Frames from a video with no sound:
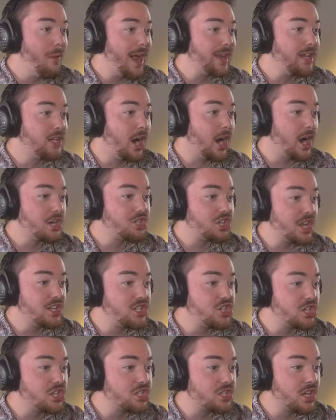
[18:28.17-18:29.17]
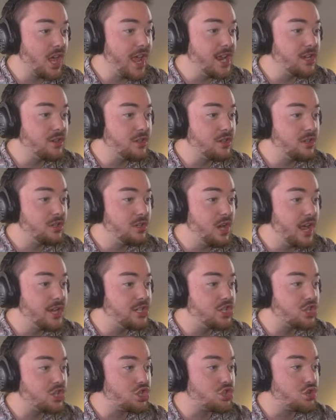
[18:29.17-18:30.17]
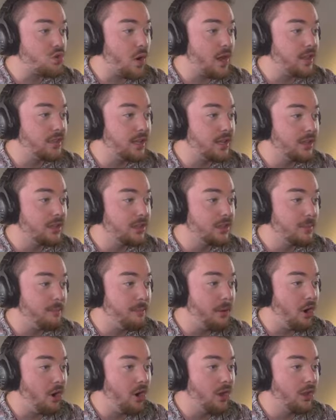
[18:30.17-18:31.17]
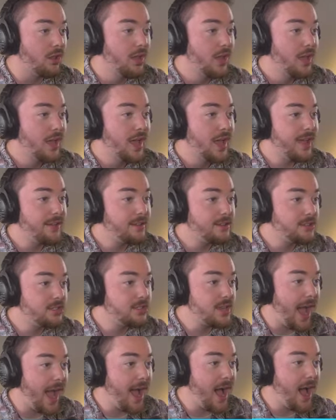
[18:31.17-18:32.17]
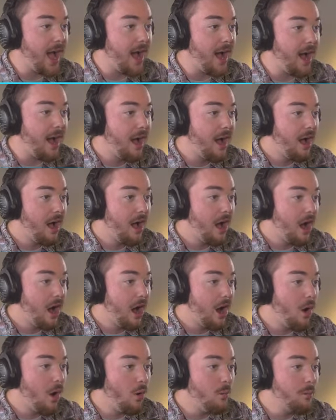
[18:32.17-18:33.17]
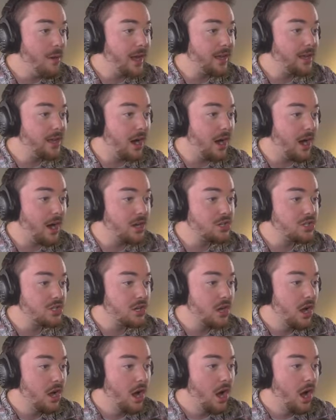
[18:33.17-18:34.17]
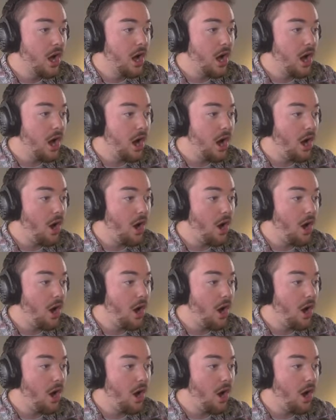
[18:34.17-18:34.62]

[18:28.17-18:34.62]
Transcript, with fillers: my gosh, it destroyed the ball. Well, you're cleaning up. Oh my gosh. You don't want toys just laying